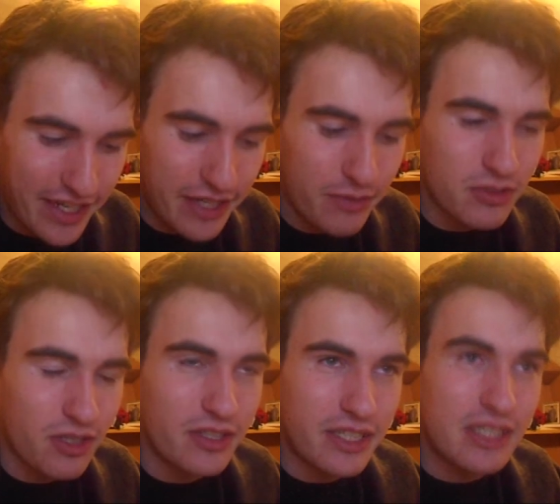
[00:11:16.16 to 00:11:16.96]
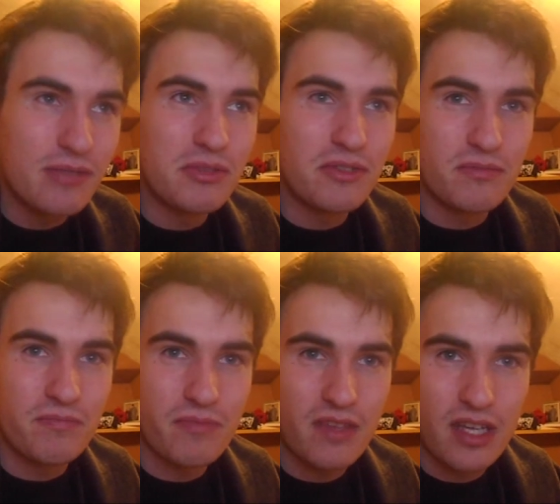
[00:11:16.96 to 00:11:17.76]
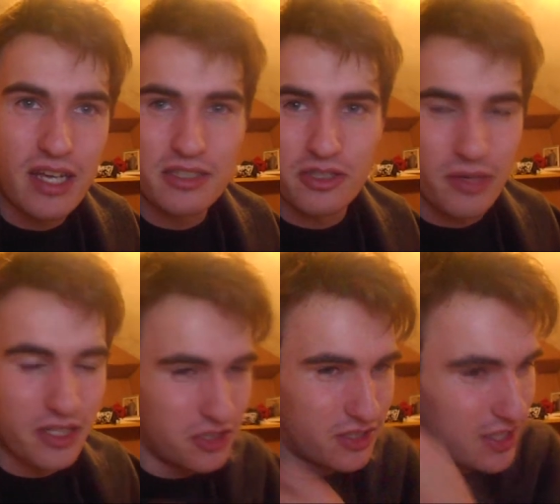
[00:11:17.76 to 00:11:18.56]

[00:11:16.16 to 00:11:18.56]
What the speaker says: he was on EW asking questions,